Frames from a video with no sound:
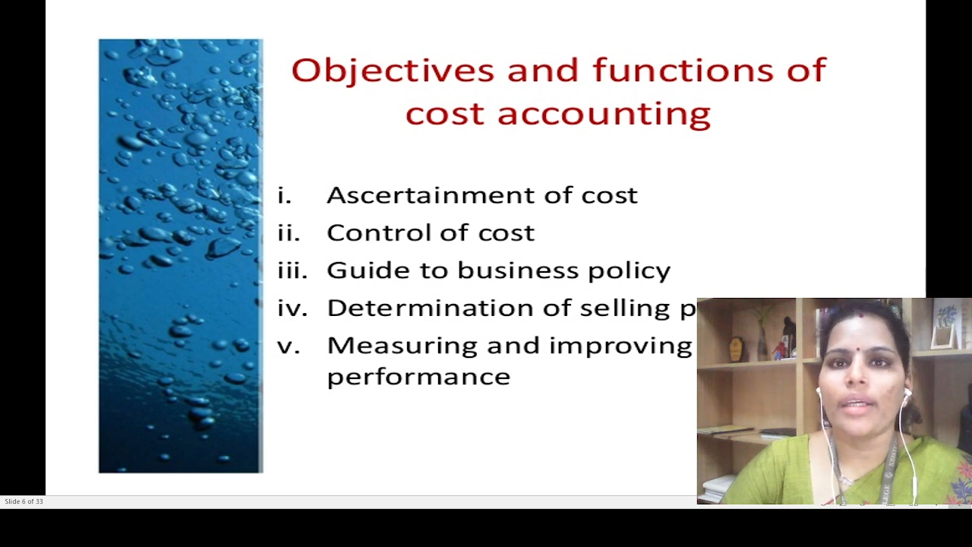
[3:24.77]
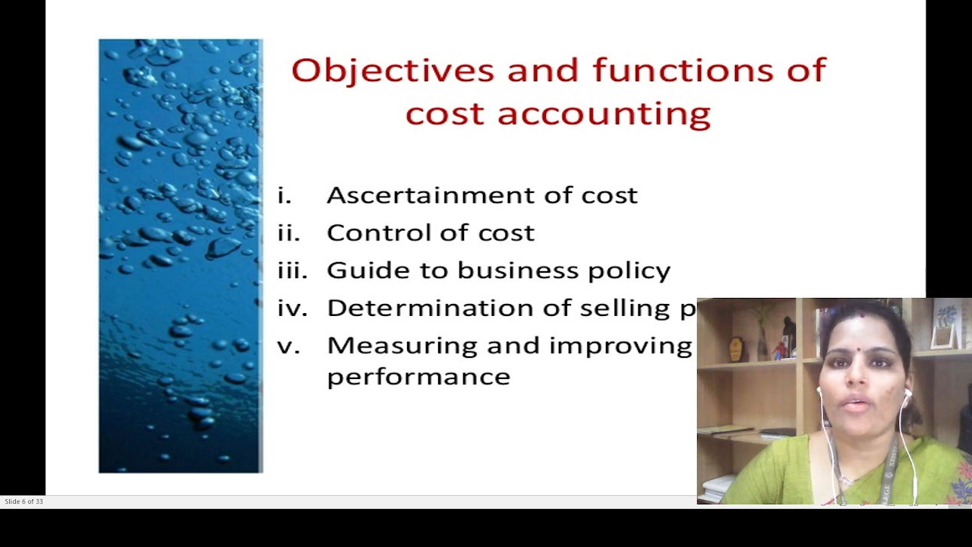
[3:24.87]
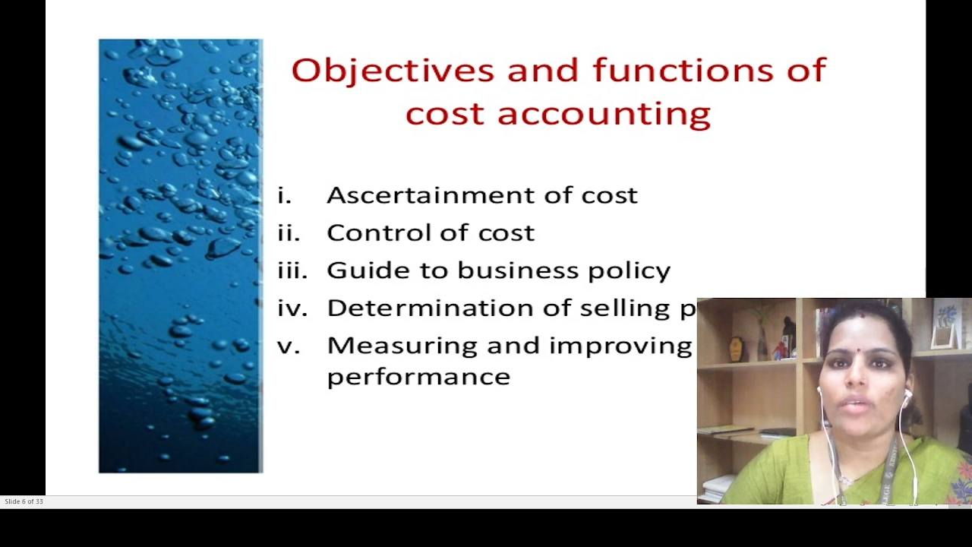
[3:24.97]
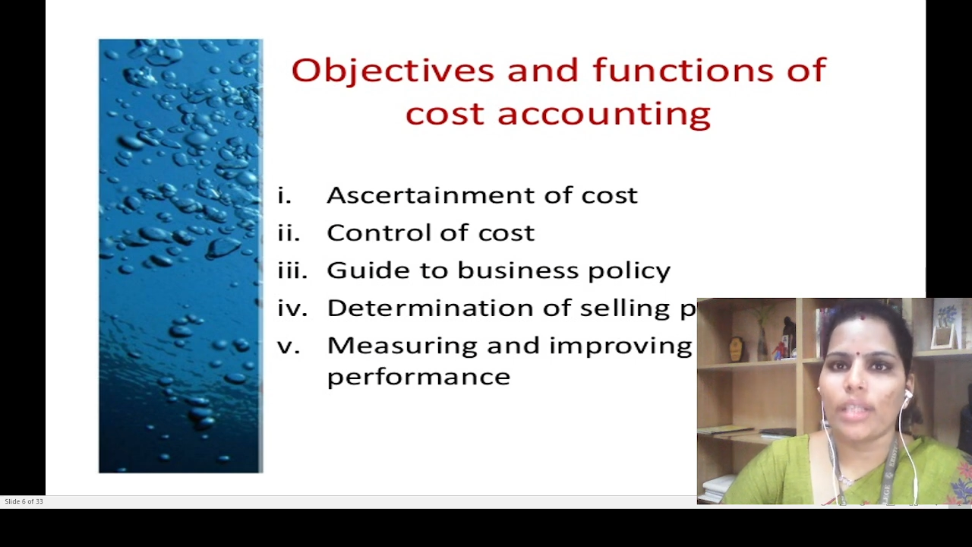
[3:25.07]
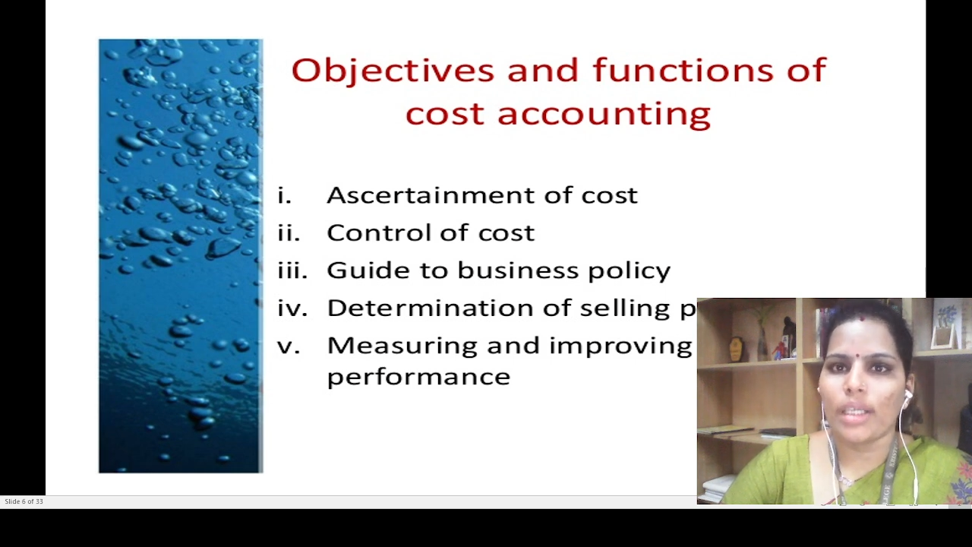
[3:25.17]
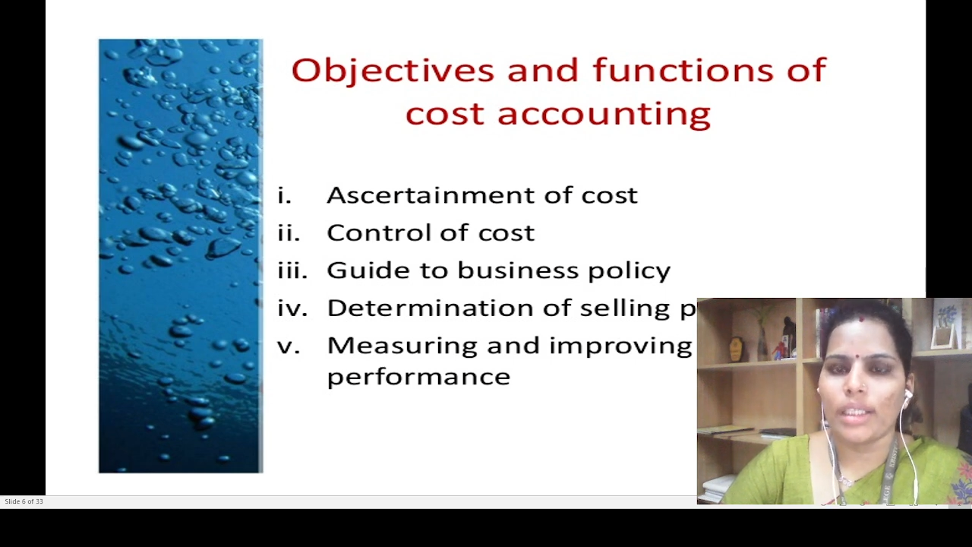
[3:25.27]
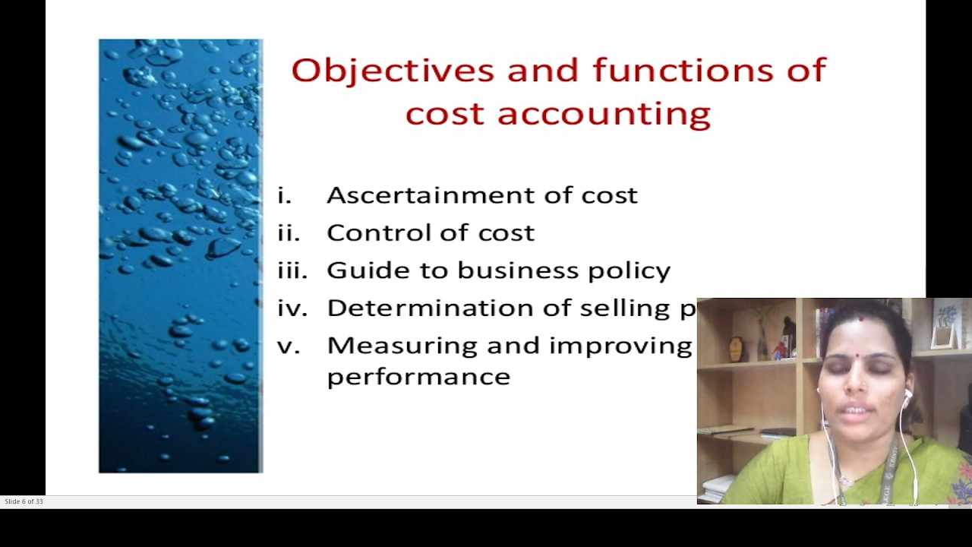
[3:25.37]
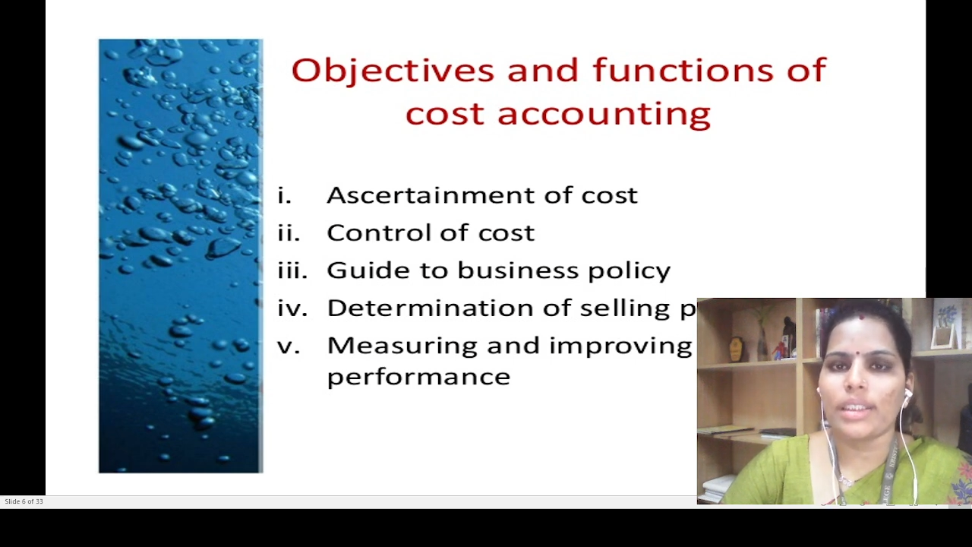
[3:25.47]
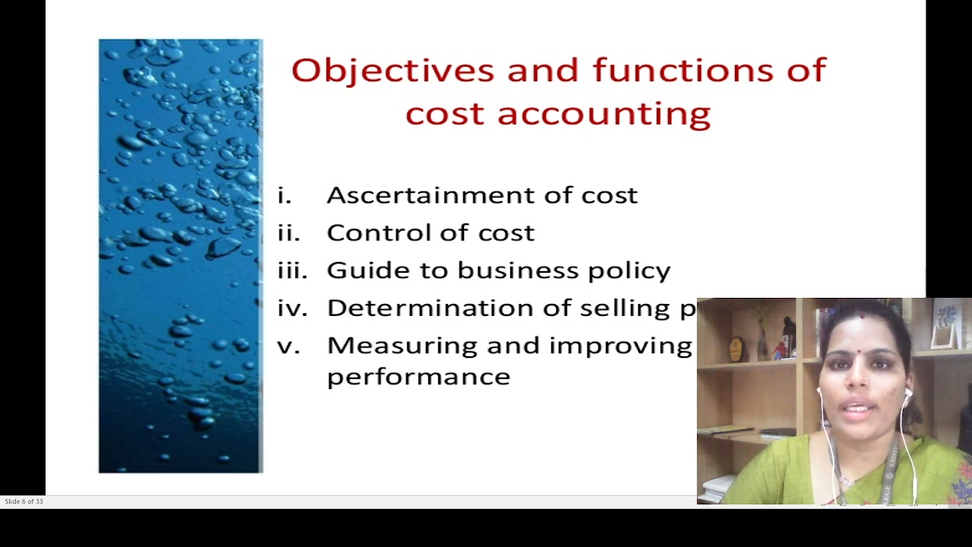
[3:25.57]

out the reason,